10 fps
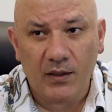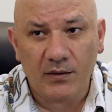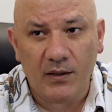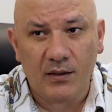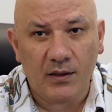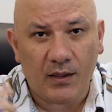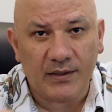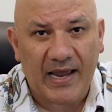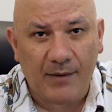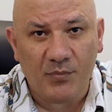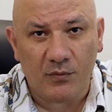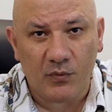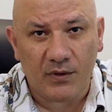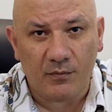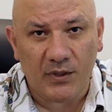They are not happy
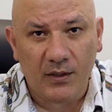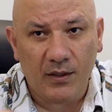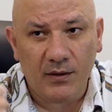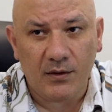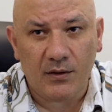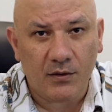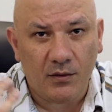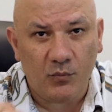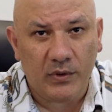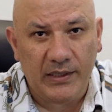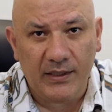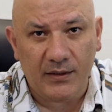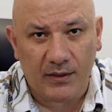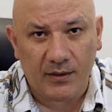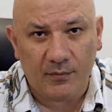with me. They are
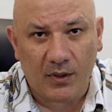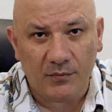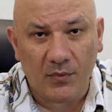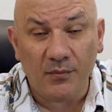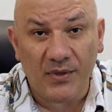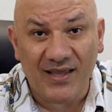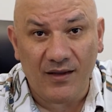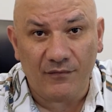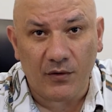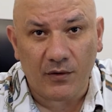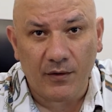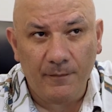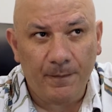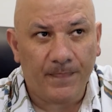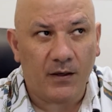complaining about my behavior.
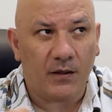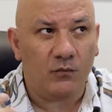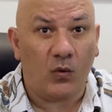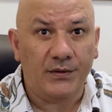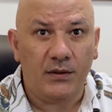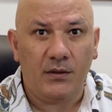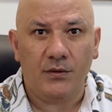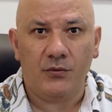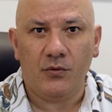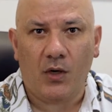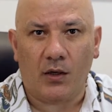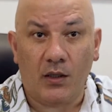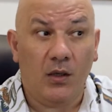What did I do wrong?